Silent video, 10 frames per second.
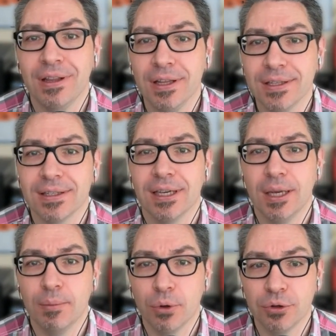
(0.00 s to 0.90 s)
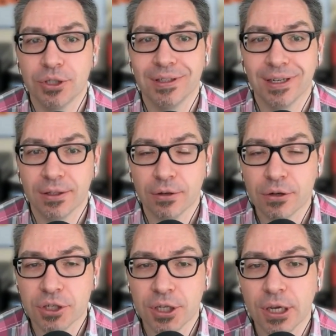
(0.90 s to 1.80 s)
this emerging
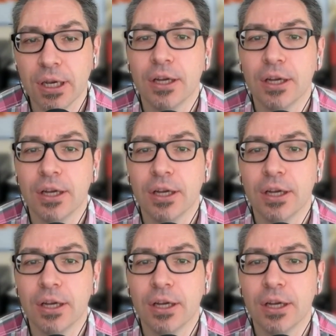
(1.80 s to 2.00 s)
technology